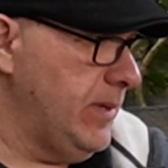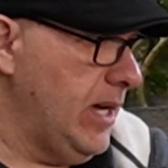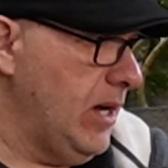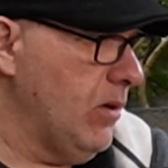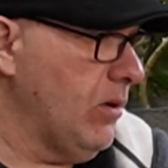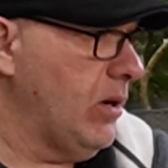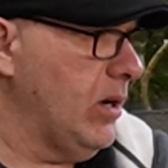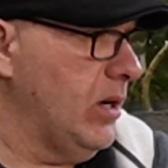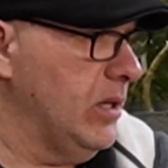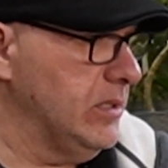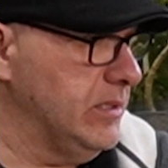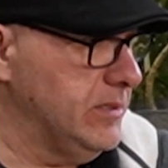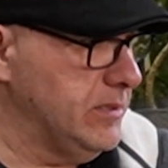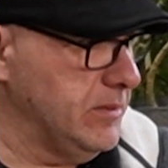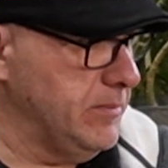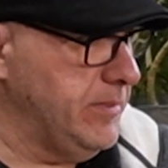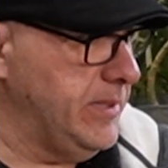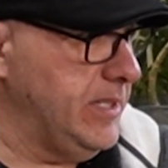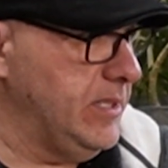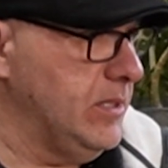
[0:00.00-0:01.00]
alcoholism
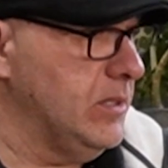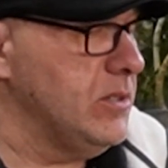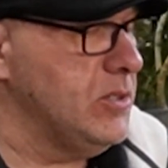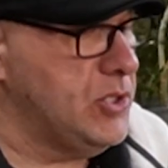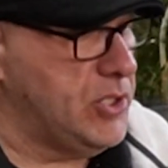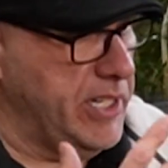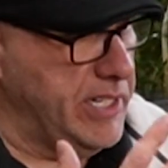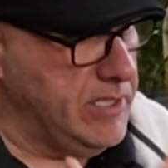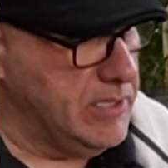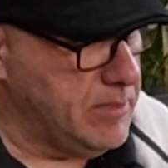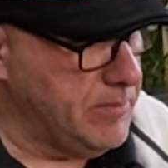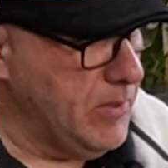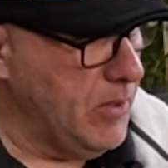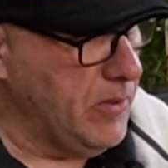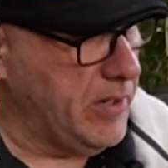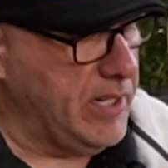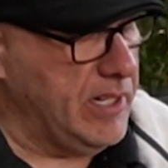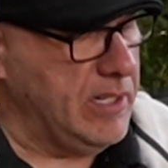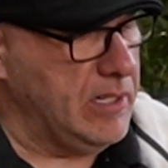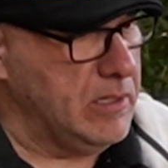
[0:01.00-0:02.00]
and chain
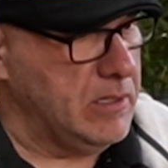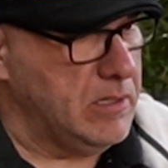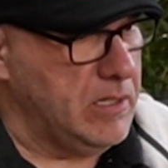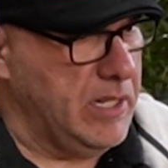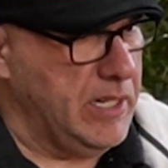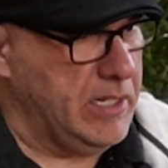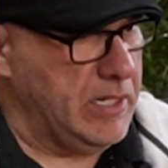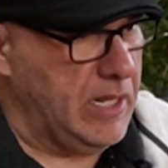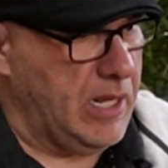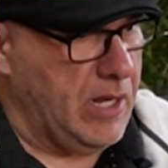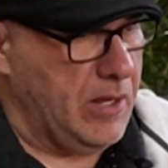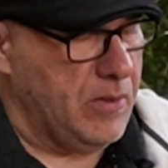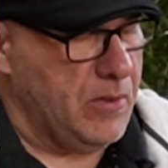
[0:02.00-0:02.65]
smoking. And